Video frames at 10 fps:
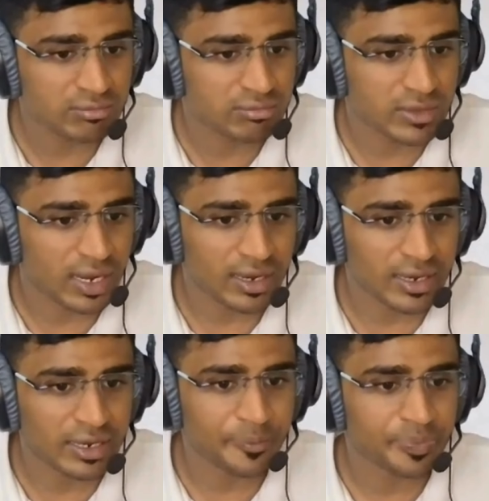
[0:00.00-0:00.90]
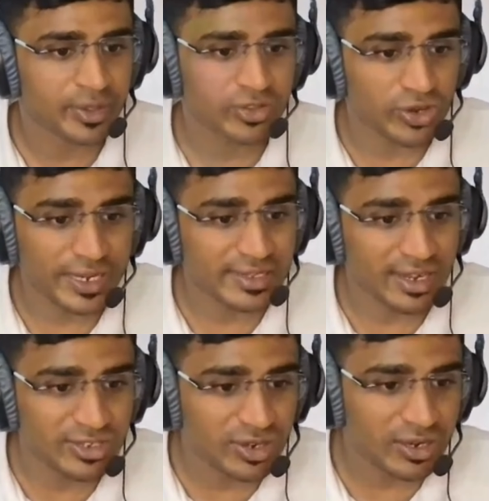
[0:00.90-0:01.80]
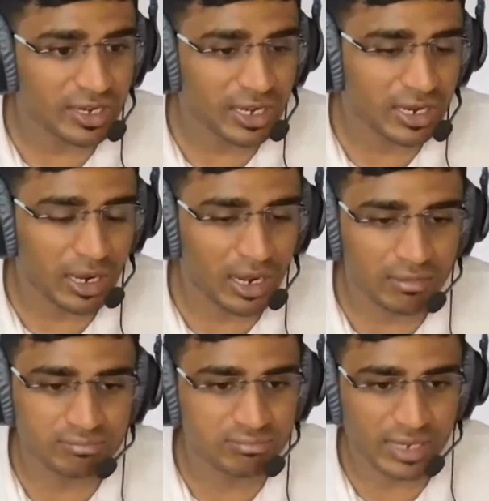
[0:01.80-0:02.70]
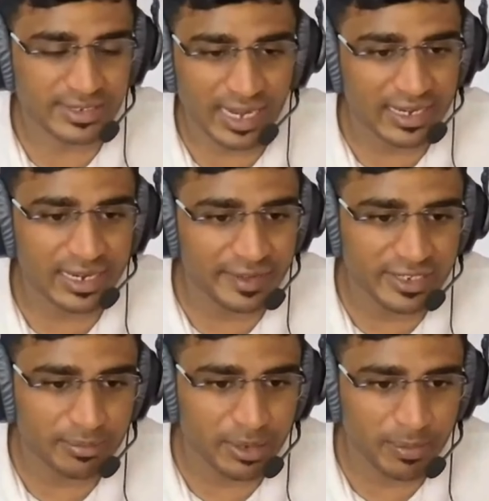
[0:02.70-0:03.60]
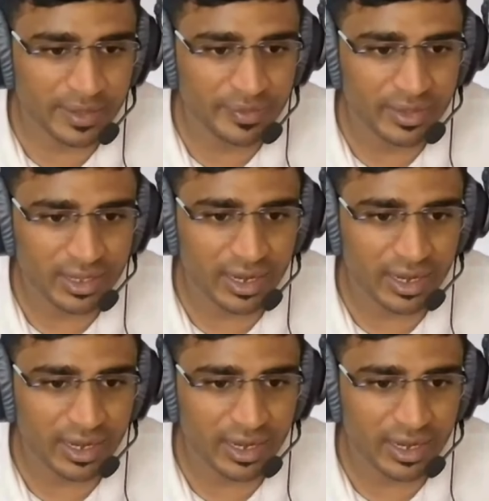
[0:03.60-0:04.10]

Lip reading: Correct, right? So it is also not exactly divisible by. Correct,